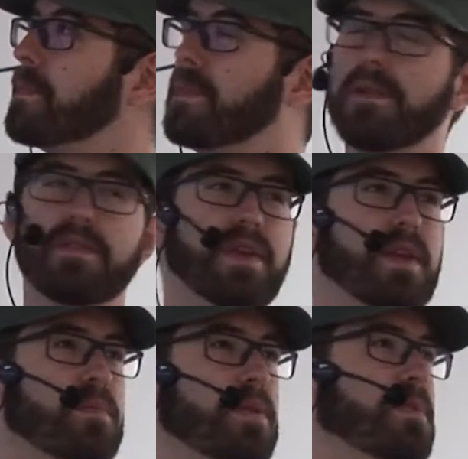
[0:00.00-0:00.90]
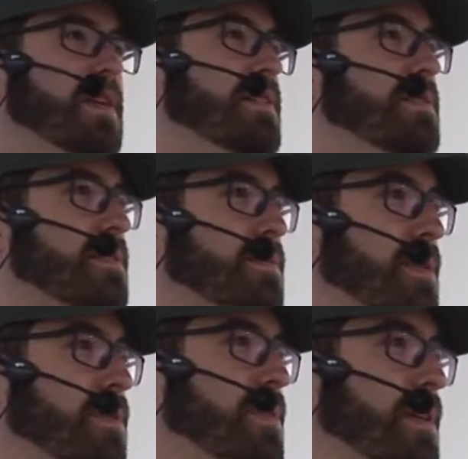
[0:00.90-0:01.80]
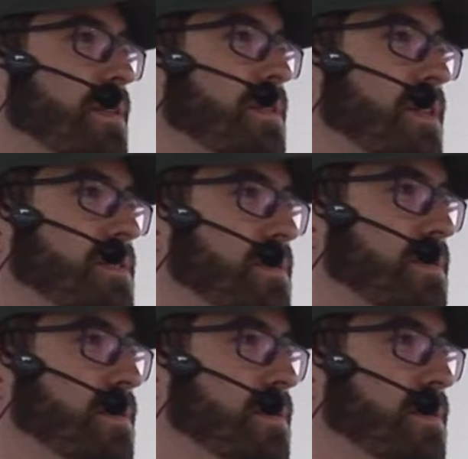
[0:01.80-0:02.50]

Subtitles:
Don't think about tests when you're writing tests.